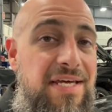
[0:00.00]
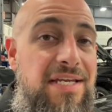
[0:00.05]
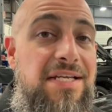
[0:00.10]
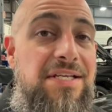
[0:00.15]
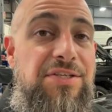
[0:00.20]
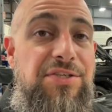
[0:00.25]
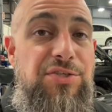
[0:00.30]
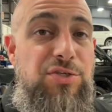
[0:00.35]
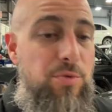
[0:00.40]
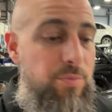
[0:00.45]
it
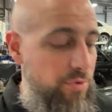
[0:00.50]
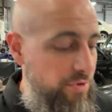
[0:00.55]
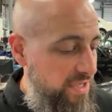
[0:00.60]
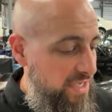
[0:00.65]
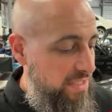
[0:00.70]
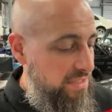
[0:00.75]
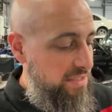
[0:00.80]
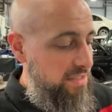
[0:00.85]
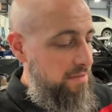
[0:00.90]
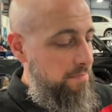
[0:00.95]
is super
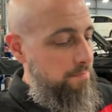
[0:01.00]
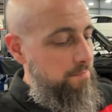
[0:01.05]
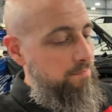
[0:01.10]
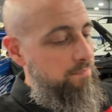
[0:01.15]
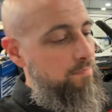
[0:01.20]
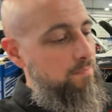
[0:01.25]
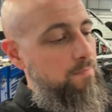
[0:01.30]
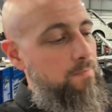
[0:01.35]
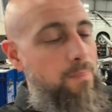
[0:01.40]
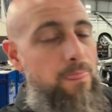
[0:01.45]
easy.
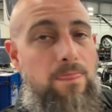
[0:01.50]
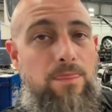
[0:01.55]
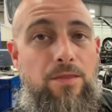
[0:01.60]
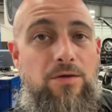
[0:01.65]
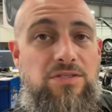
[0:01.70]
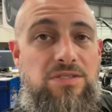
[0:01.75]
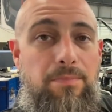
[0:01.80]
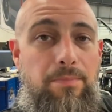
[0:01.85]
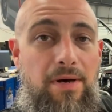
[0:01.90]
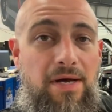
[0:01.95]

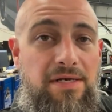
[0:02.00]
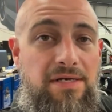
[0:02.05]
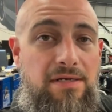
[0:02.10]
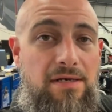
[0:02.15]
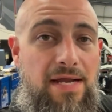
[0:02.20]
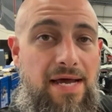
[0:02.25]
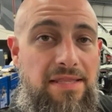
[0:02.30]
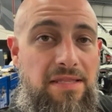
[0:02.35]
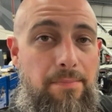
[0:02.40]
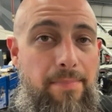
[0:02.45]
There's a
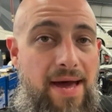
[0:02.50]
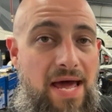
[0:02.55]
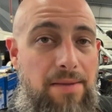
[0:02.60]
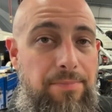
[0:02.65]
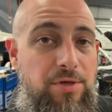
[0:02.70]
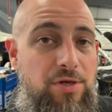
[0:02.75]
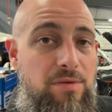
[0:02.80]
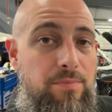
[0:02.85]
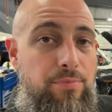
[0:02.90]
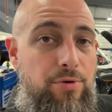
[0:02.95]
button on the bottom
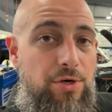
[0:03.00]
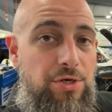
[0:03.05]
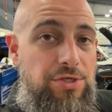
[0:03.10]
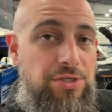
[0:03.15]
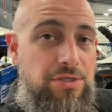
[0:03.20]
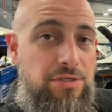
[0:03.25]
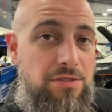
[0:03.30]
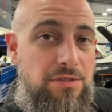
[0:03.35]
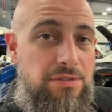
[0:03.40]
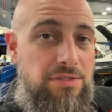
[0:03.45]
you can
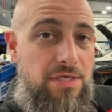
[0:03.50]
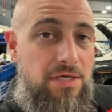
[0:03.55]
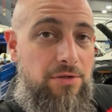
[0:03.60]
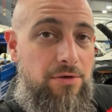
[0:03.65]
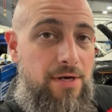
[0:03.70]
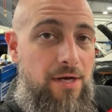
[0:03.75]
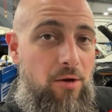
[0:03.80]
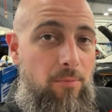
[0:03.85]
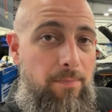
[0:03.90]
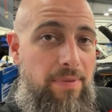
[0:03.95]
push to
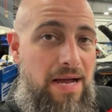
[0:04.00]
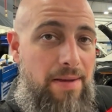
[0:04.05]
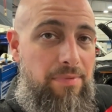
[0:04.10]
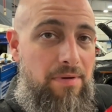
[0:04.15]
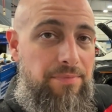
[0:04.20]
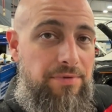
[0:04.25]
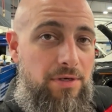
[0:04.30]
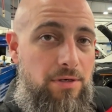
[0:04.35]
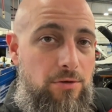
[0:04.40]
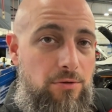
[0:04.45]
either help pop
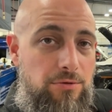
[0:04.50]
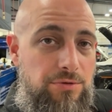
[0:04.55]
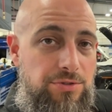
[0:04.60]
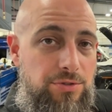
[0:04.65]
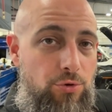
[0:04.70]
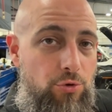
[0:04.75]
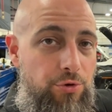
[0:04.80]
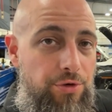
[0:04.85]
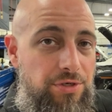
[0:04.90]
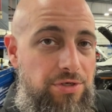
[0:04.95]
up the hose,
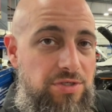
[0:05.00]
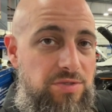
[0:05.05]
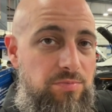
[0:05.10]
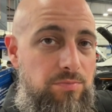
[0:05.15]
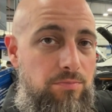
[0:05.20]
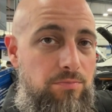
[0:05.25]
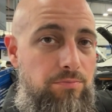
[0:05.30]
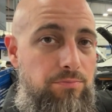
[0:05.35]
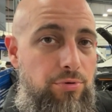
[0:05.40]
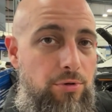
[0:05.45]
or you can
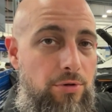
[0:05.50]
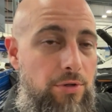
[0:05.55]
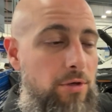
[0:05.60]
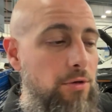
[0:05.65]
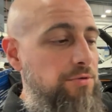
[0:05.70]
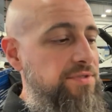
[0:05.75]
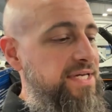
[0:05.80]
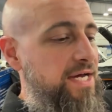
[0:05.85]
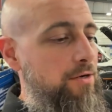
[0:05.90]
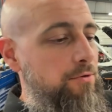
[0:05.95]
just pull the
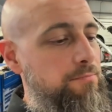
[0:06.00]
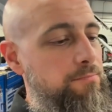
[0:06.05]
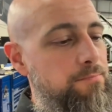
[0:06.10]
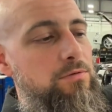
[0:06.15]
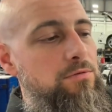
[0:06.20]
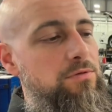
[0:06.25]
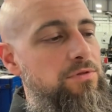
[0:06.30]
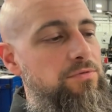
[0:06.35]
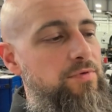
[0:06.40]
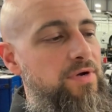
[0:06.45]
hose out.
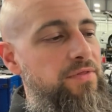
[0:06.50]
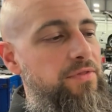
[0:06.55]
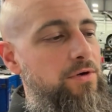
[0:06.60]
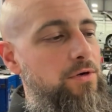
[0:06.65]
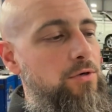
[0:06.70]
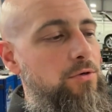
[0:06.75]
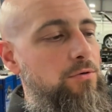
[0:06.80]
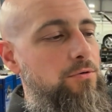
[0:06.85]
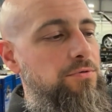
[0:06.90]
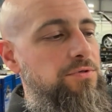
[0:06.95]
You thread the
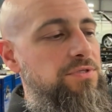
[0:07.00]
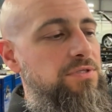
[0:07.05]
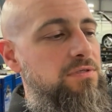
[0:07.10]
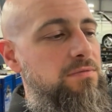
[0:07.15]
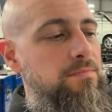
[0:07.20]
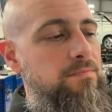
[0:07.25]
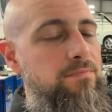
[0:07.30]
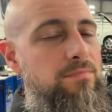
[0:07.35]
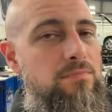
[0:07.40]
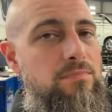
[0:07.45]
hose
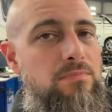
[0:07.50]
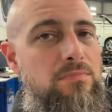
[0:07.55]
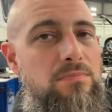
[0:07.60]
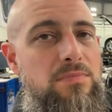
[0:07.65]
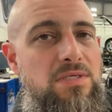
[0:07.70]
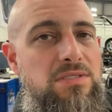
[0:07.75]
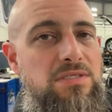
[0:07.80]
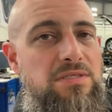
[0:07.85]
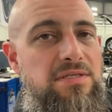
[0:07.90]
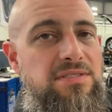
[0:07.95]

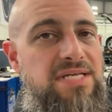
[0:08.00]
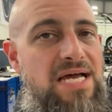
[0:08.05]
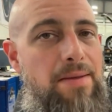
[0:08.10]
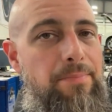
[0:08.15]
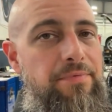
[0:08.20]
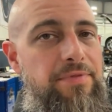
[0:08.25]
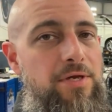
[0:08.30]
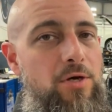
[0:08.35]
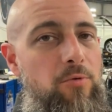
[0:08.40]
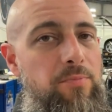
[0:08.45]
to the
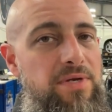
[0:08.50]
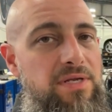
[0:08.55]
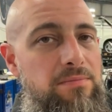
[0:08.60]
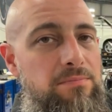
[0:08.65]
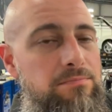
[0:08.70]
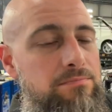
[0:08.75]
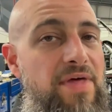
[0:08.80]
top of the opening.